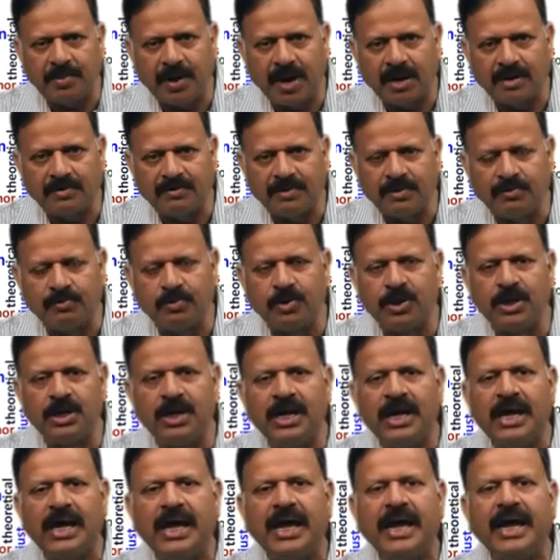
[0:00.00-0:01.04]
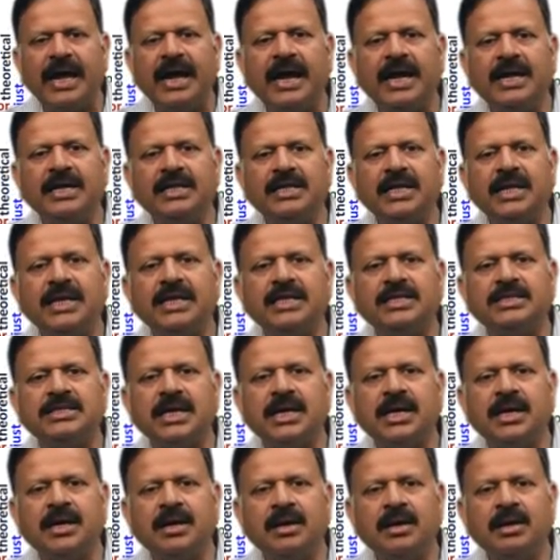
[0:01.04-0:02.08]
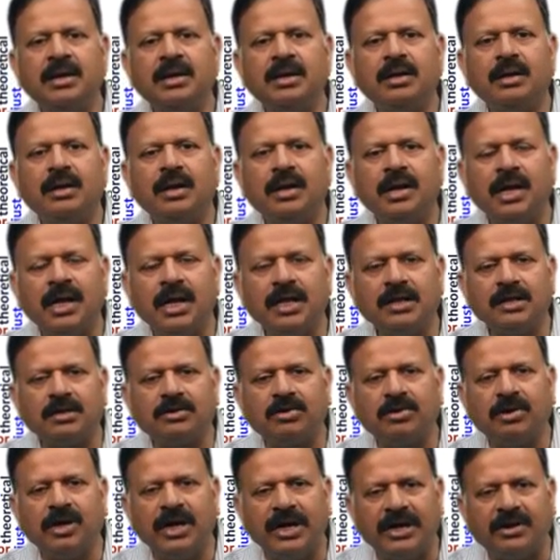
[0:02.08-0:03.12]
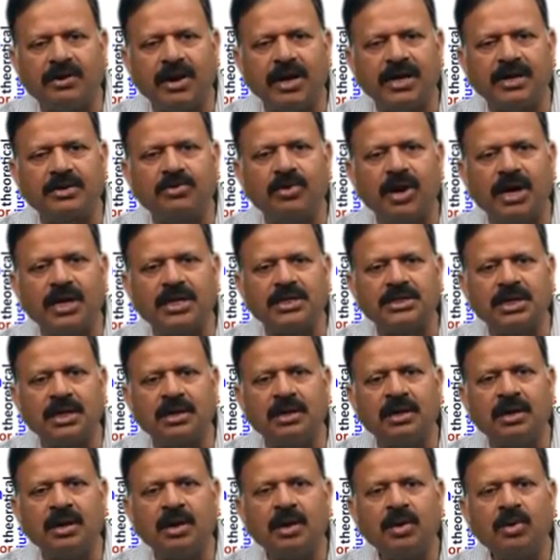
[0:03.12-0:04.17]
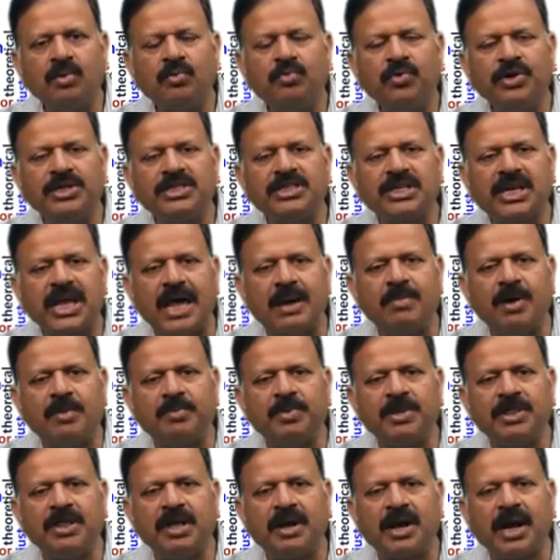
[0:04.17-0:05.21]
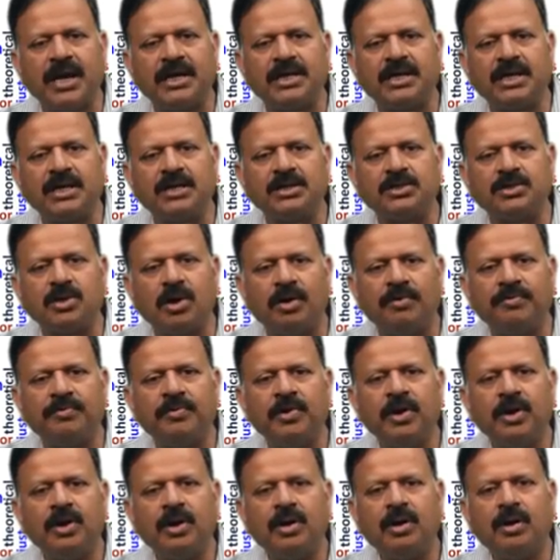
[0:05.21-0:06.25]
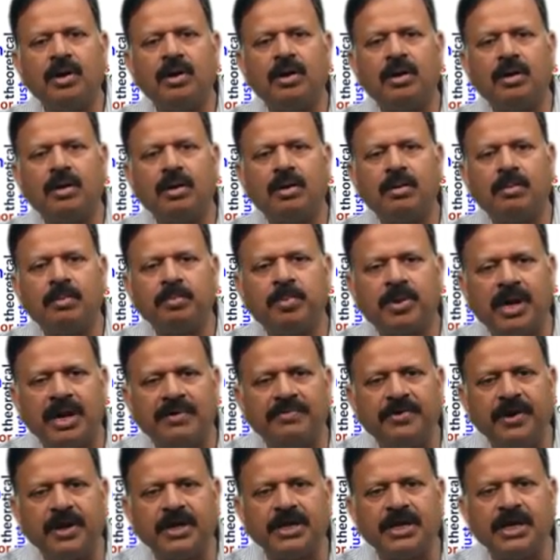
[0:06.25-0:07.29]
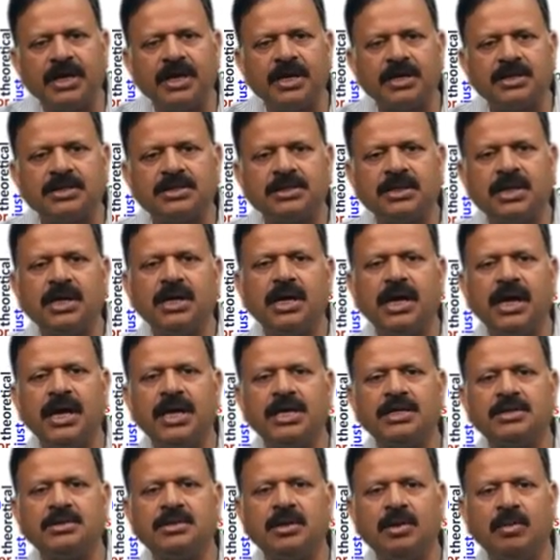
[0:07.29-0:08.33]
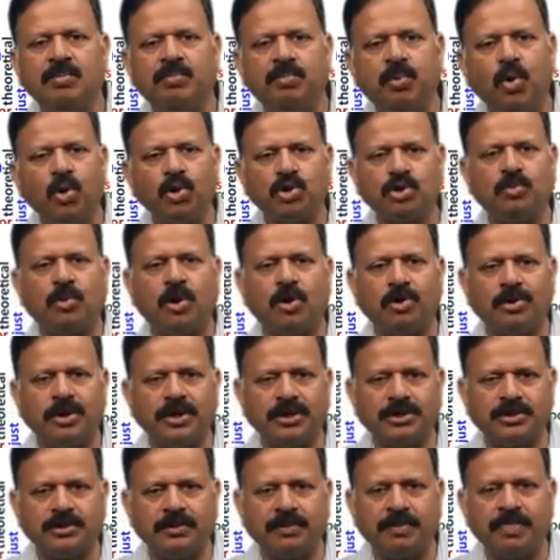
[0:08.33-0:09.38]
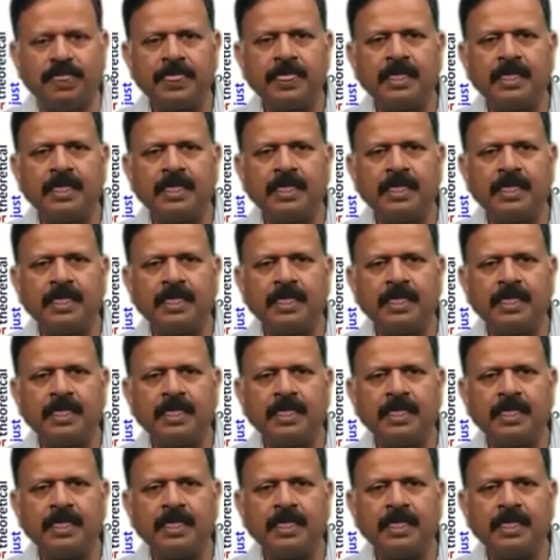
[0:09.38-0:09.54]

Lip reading: part of the world, and there is another literary tradition which came up in the writings of Clifford Geertz as postmodernism.